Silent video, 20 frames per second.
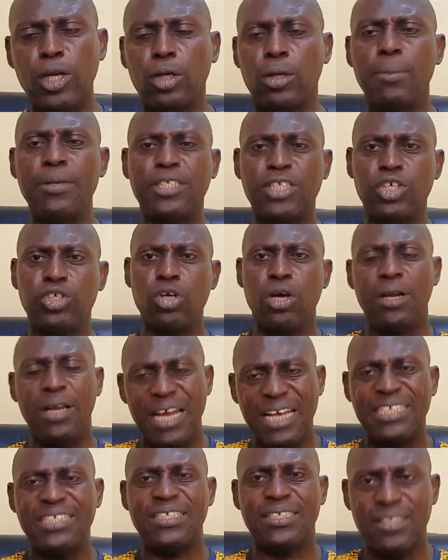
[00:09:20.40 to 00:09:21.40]
the comment section,
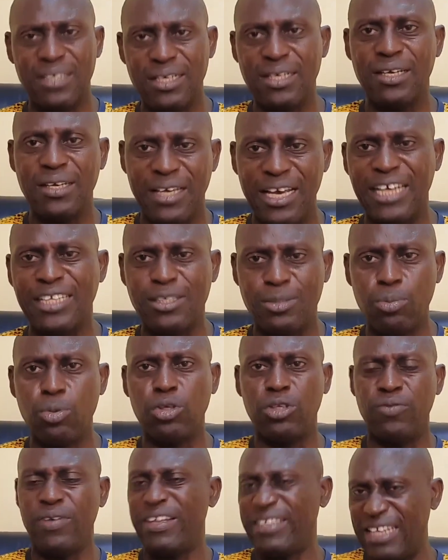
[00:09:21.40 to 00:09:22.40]
let's get
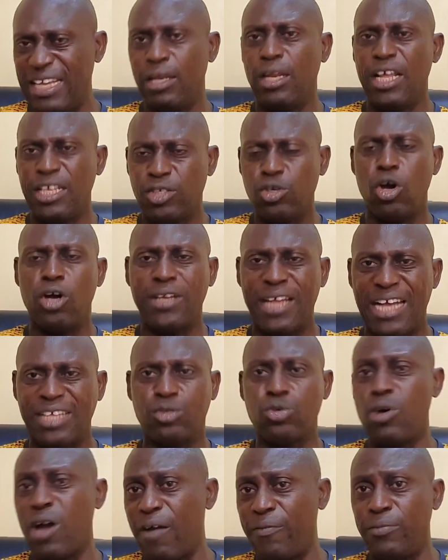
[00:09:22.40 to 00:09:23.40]
motivated. Let
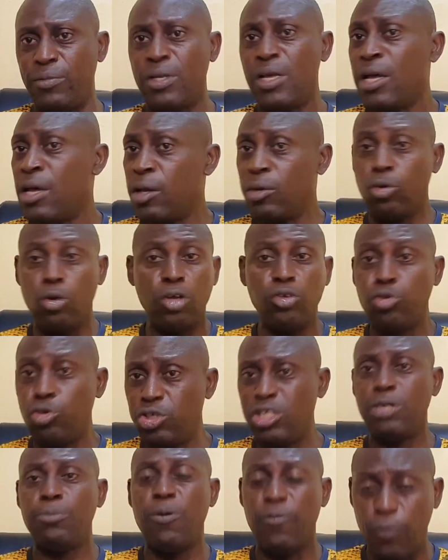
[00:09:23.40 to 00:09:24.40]
others who have not
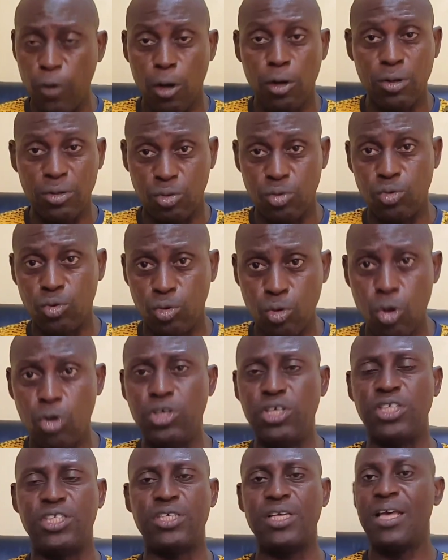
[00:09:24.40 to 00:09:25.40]
used it before know
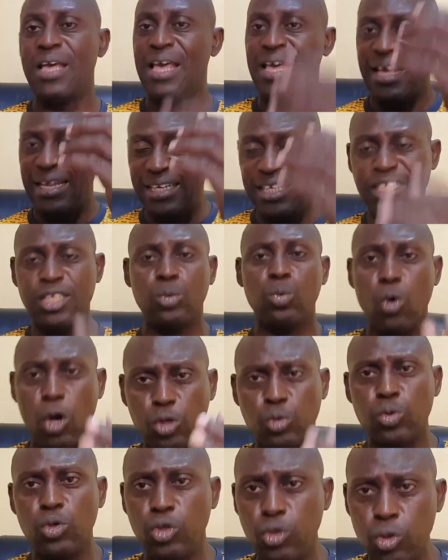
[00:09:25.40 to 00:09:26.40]
it. This is
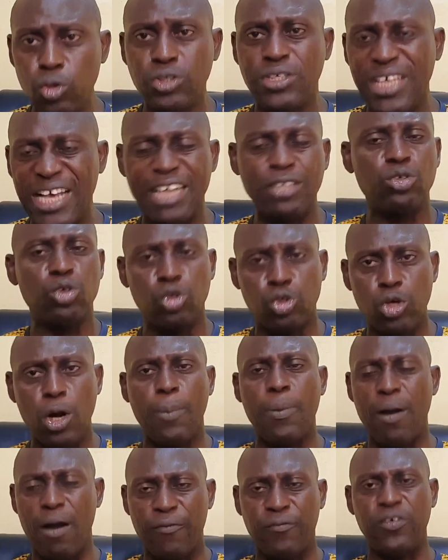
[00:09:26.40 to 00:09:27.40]
what we use here to
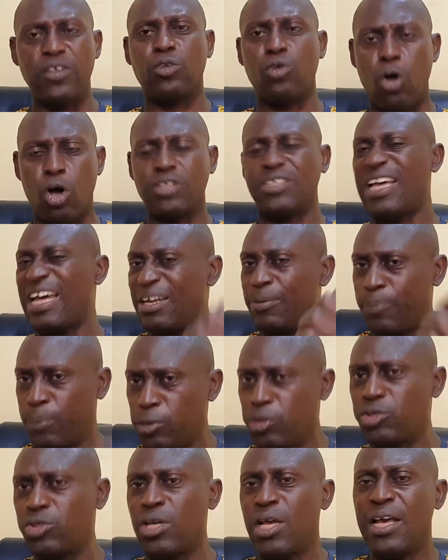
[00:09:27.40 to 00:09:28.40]
drop our feed cost and
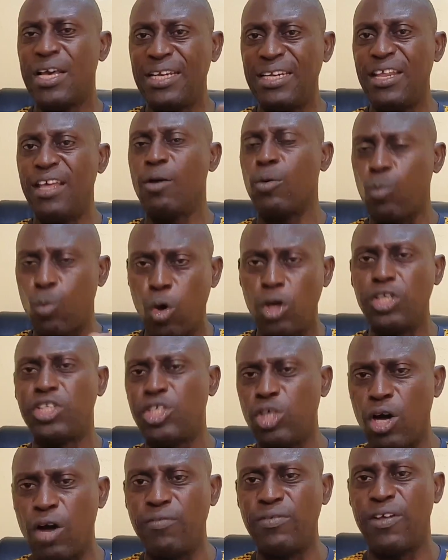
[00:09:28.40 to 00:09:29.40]
boost the
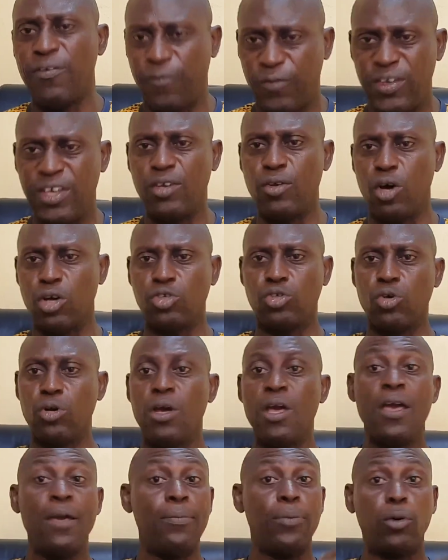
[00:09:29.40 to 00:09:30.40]
quality of the feed also,
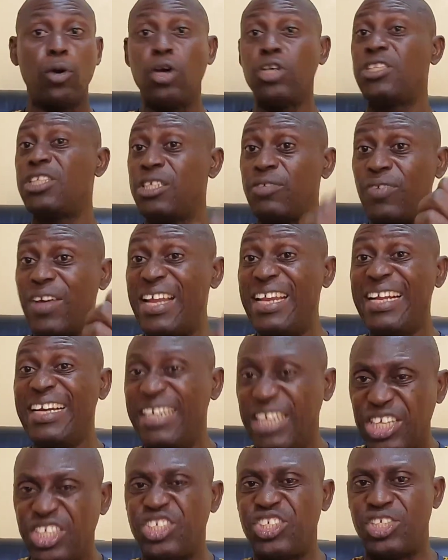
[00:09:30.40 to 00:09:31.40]
because it is very
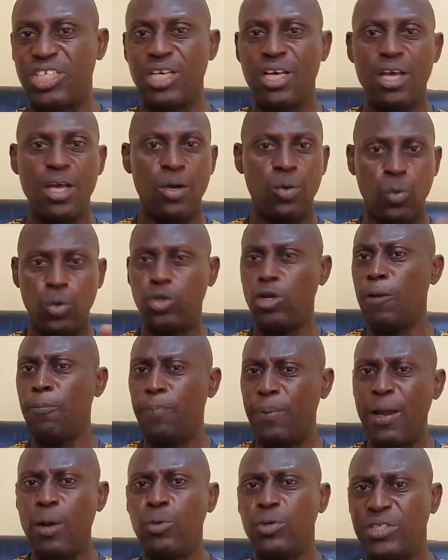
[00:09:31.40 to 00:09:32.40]
rich. We don't
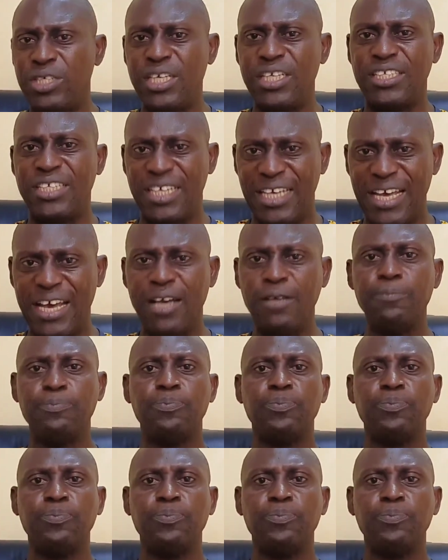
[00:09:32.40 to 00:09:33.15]
play with it here.